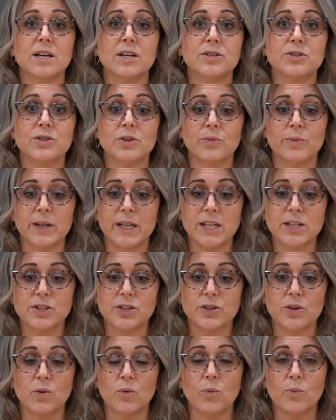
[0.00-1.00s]
So we need
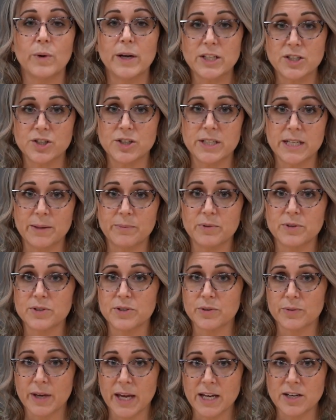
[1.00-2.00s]
to know which Staples
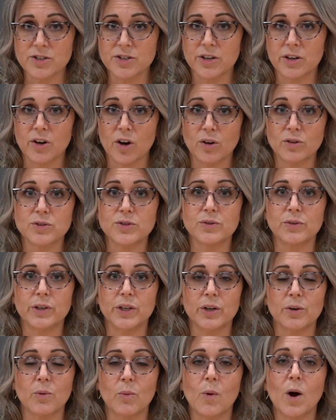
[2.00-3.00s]
location also
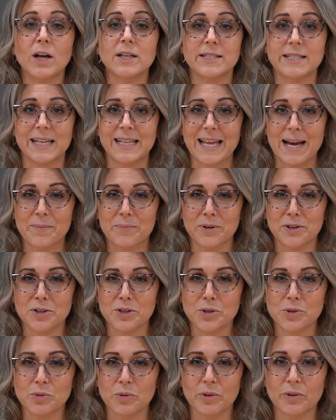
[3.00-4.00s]
you're wanting that
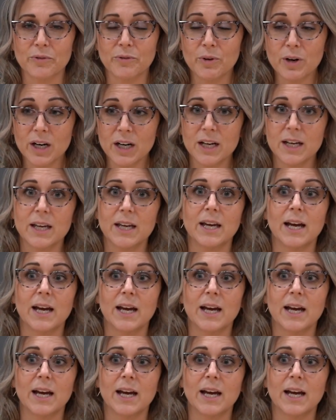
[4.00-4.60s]
purchase order for.